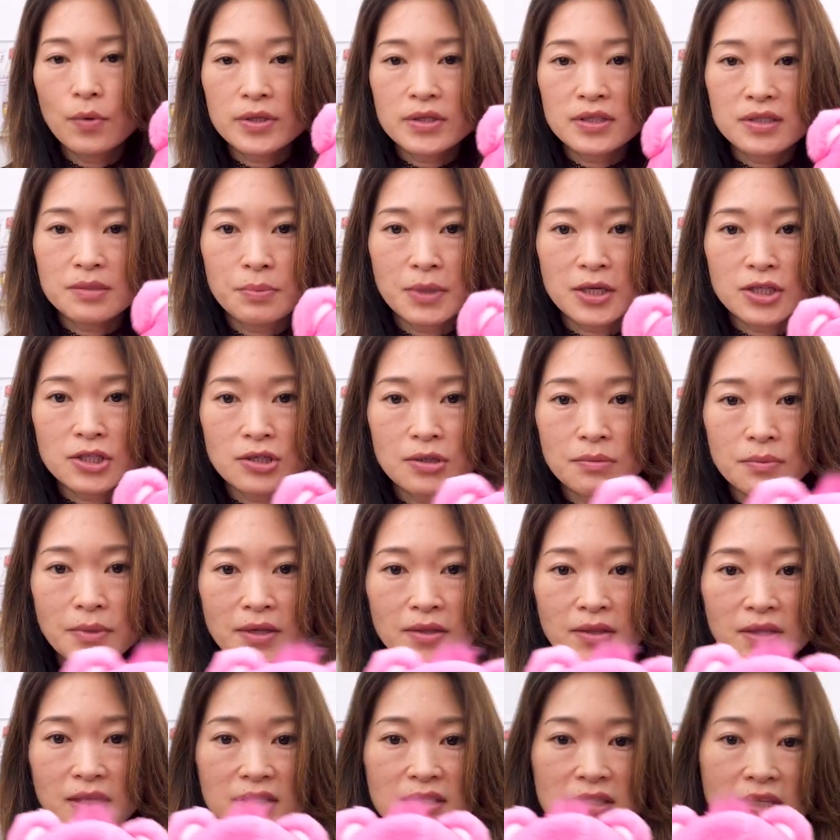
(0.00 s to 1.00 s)
what's special
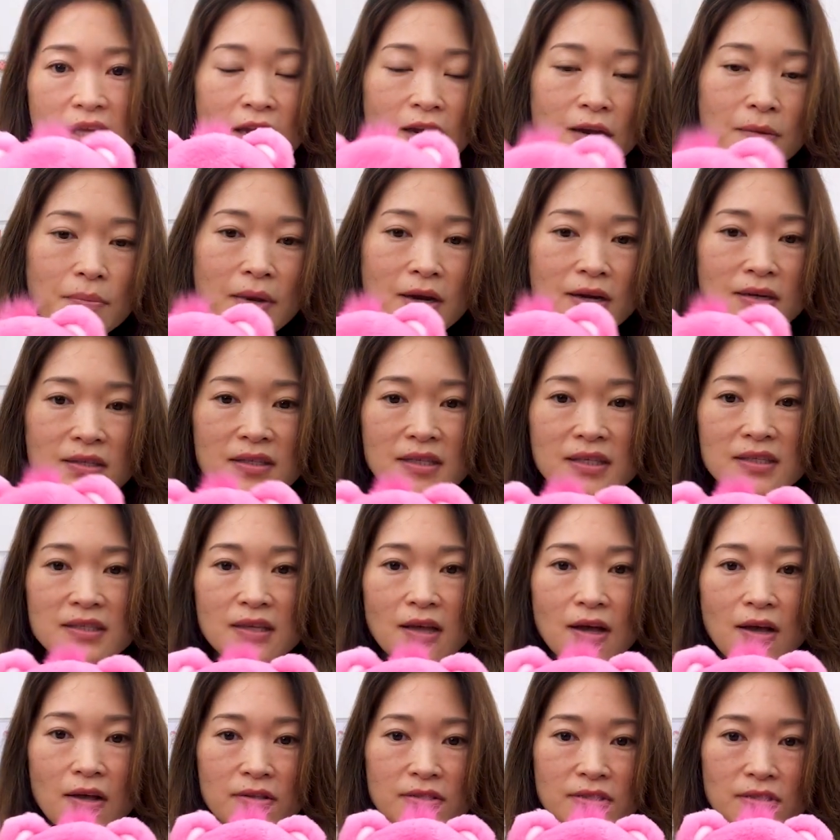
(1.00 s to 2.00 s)
about these Care Bears
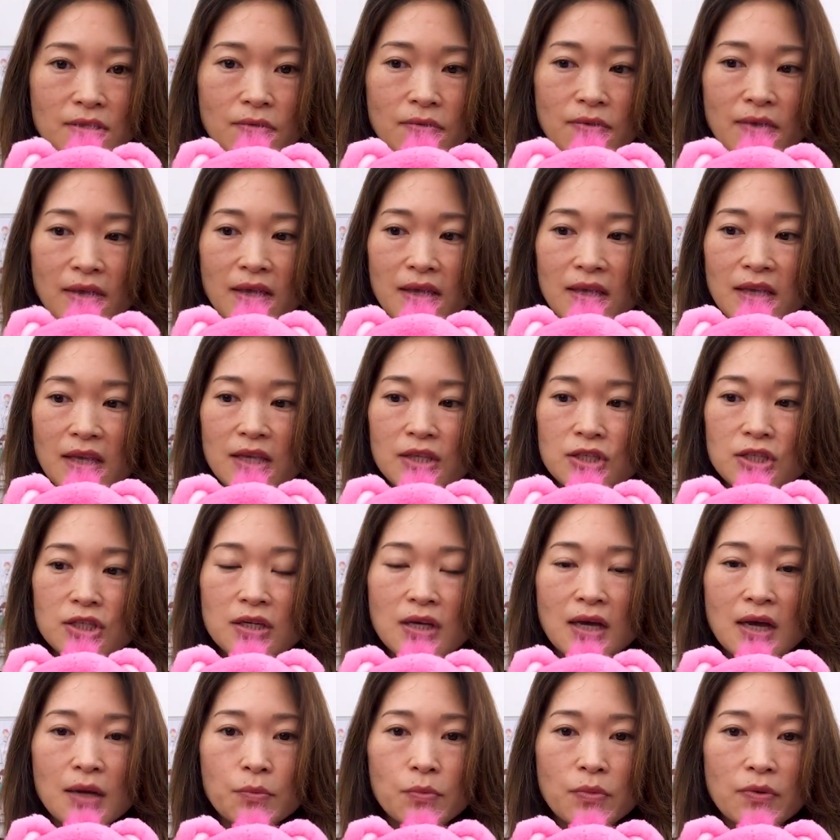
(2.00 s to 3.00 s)
is also they
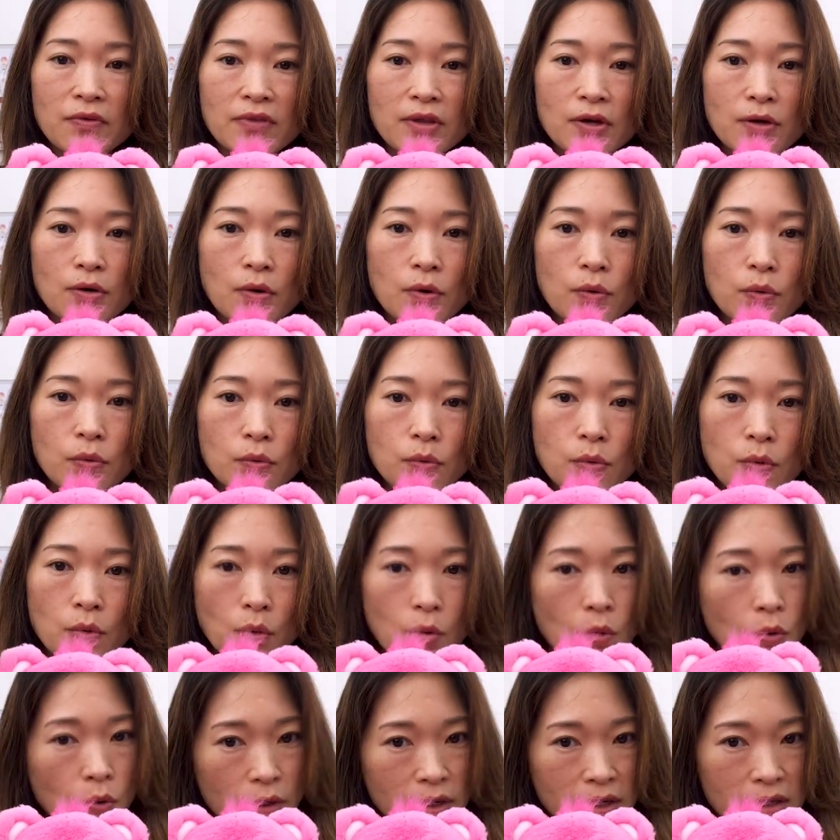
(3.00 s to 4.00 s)
each come with their own
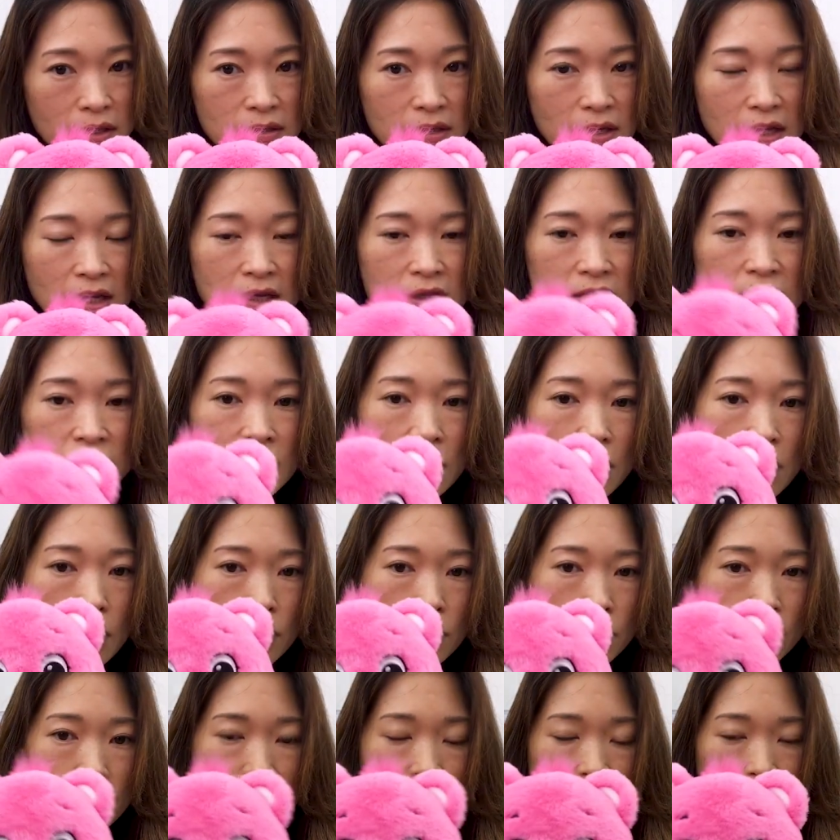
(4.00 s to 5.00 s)
coin.
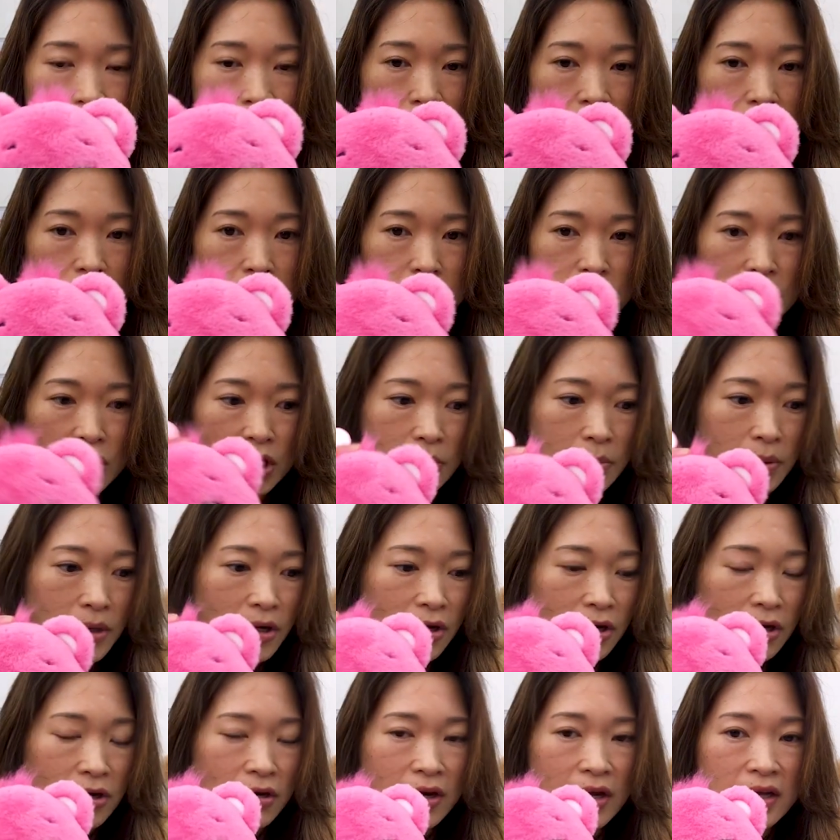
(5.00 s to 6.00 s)
So um, Cheer
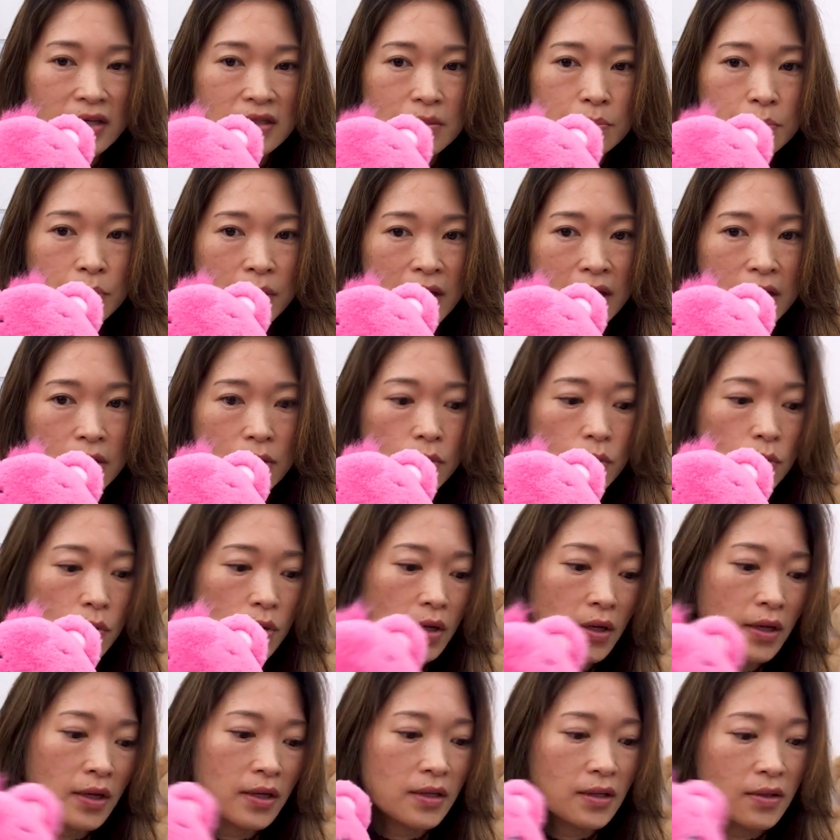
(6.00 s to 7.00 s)
Bear here has a pink
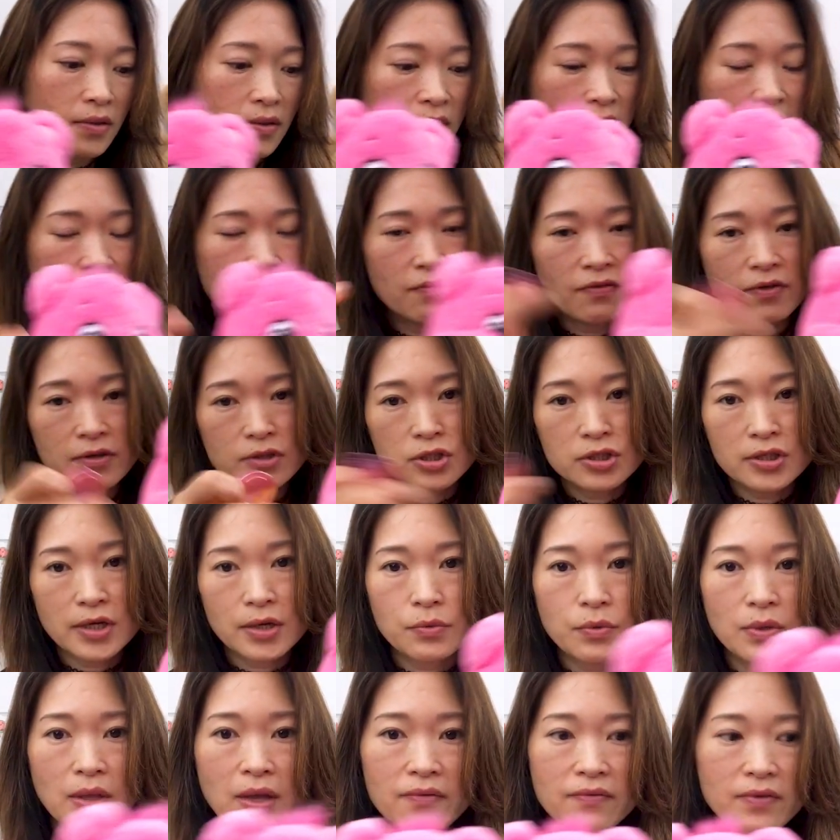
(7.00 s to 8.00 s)
one, and then
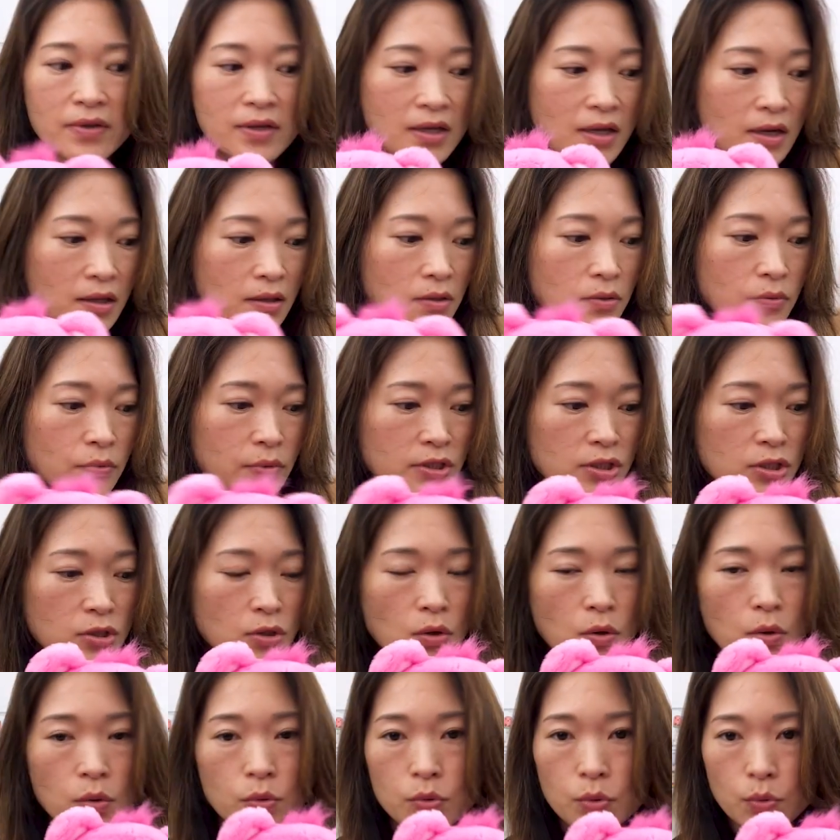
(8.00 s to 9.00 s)
Funshine would have a yellowish
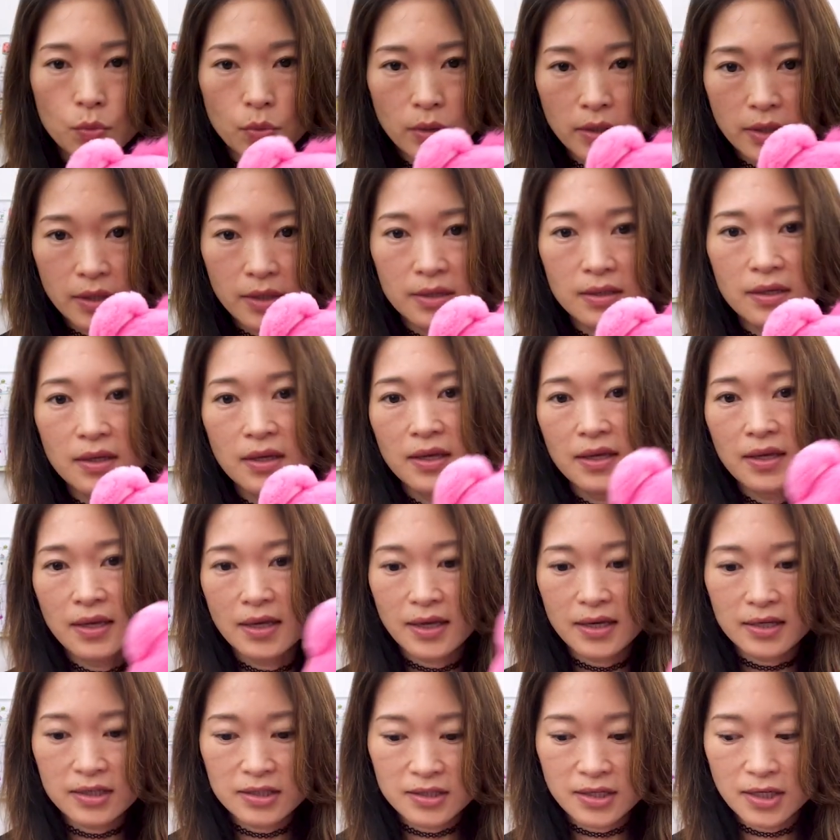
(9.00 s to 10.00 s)
gold one,
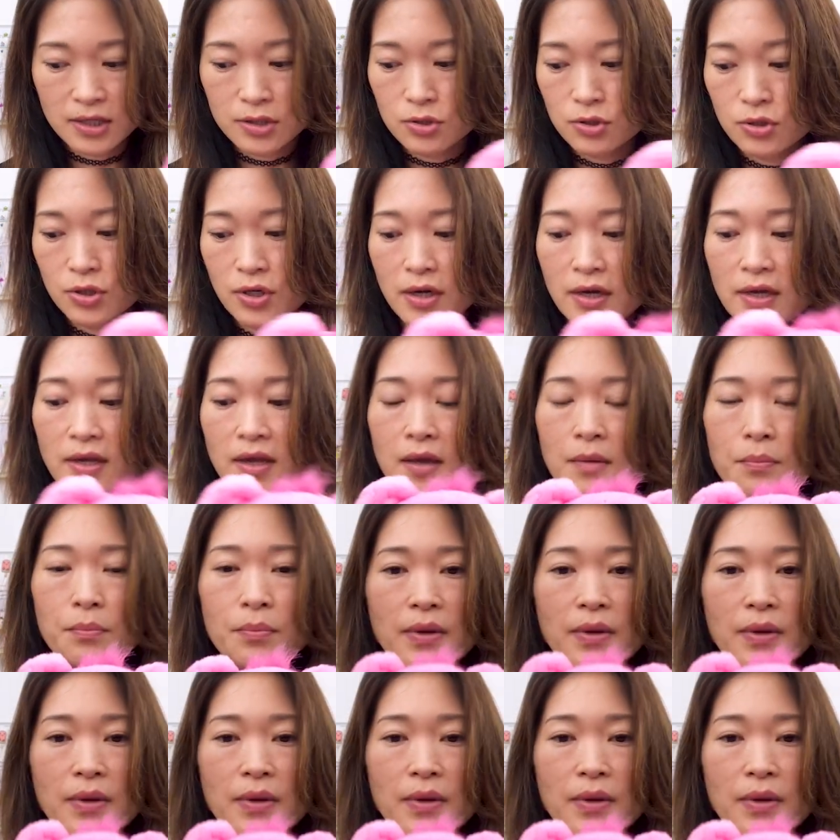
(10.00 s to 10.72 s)
etc.